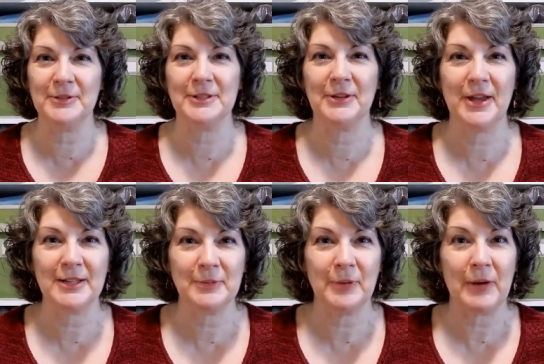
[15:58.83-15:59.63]
So
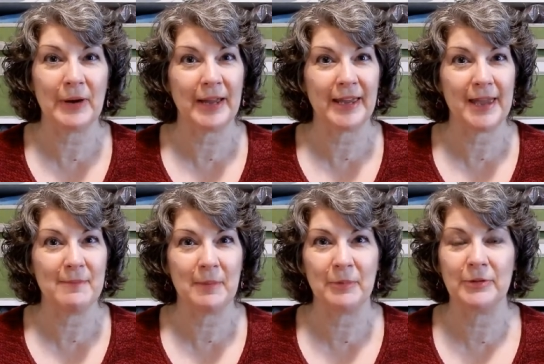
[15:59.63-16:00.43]
that's how I
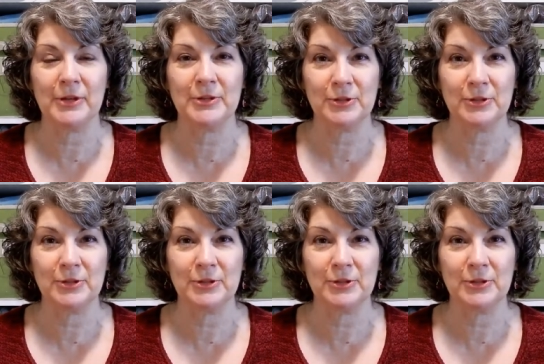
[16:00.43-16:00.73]
came up with